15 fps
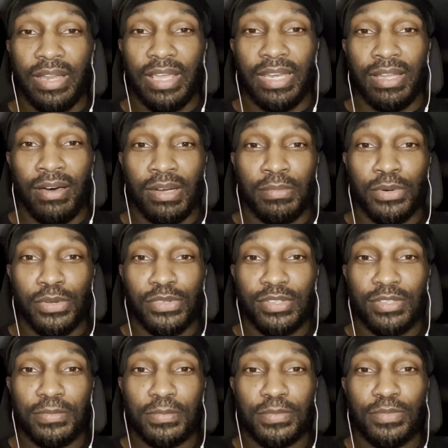inaudibles.
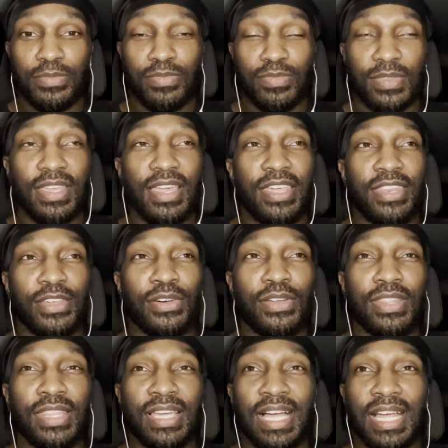And the
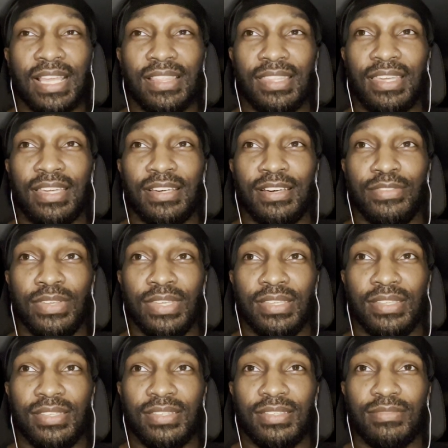only thing I can think of
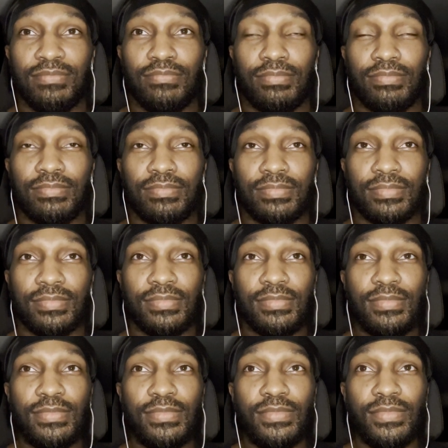is
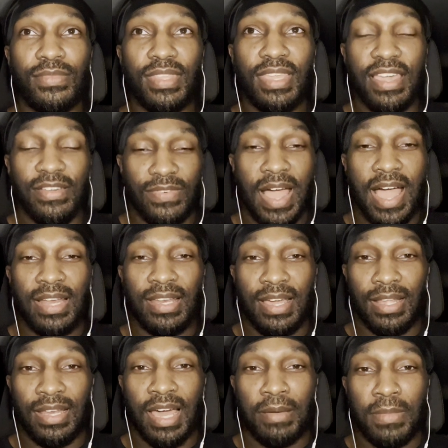if I
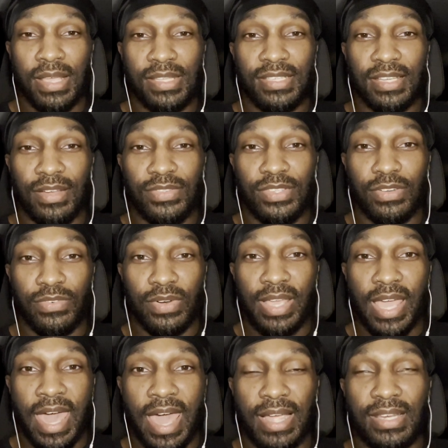allow myself to
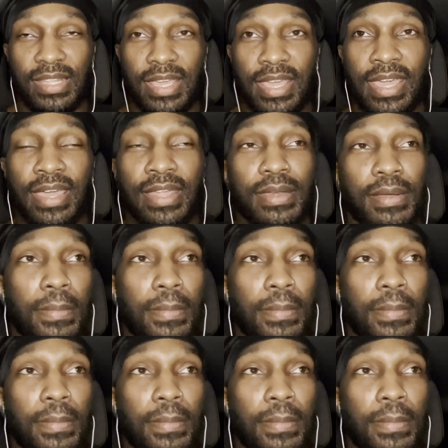react in